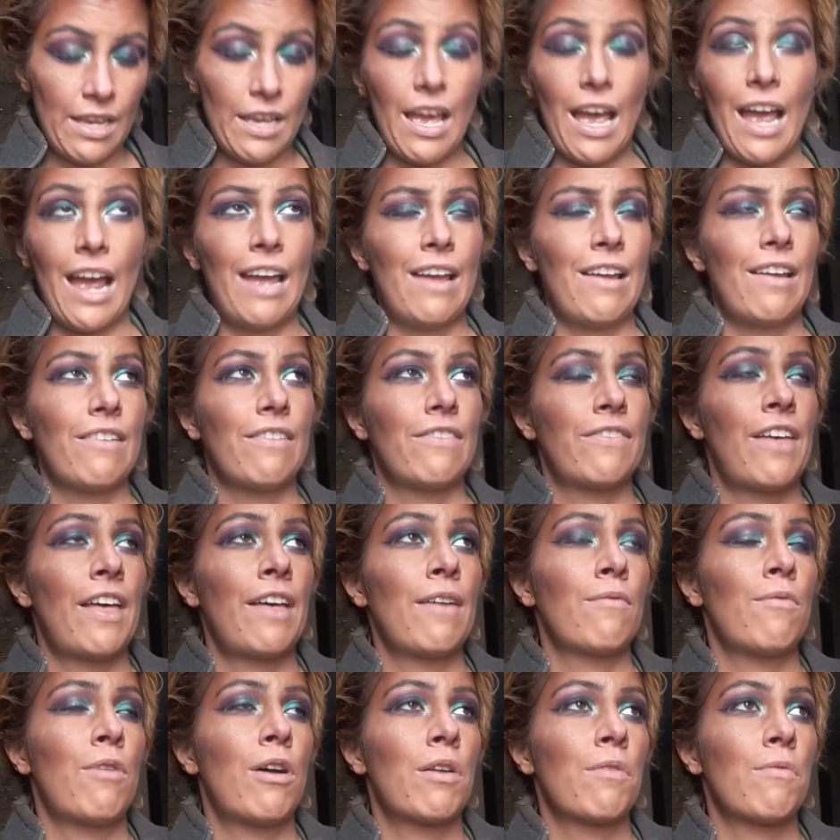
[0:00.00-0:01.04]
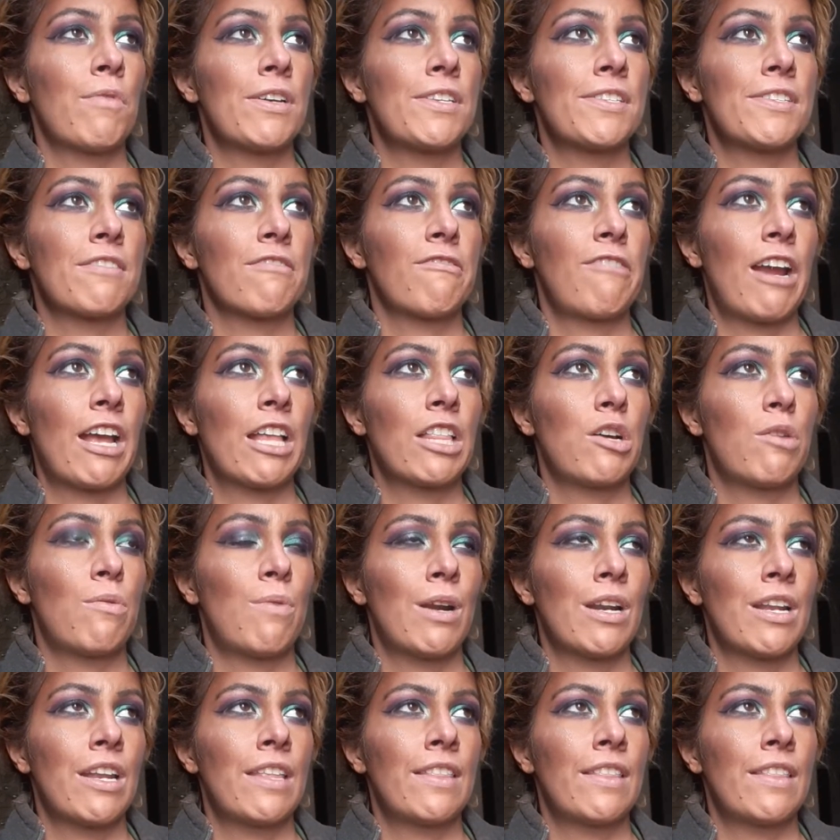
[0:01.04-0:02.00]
I thought one was the regular one